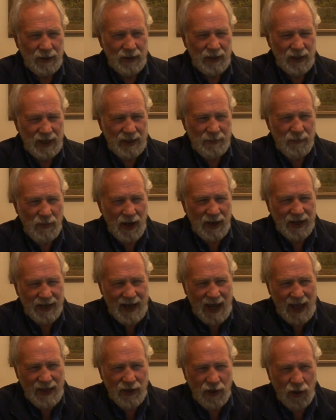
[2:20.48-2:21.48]
that he might
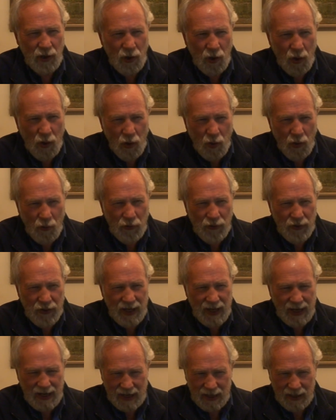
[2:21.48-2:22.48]
gather all
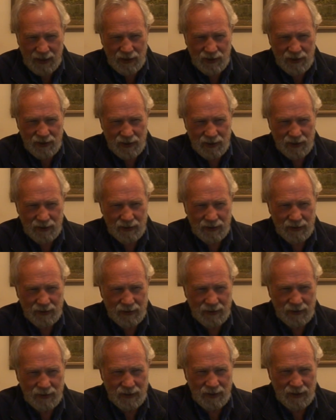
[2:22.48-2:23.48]
things
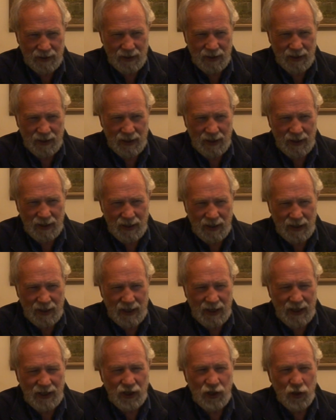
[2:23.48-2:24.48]

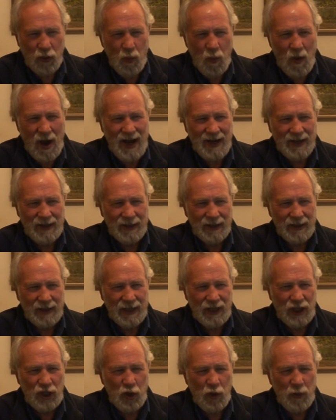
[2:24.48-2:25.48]
into one,
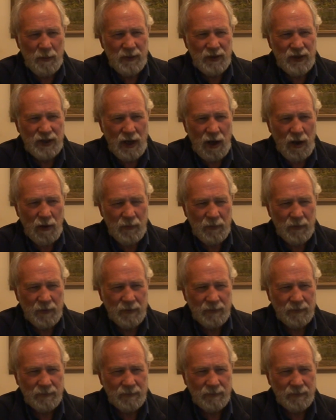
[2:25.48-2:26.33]
into himself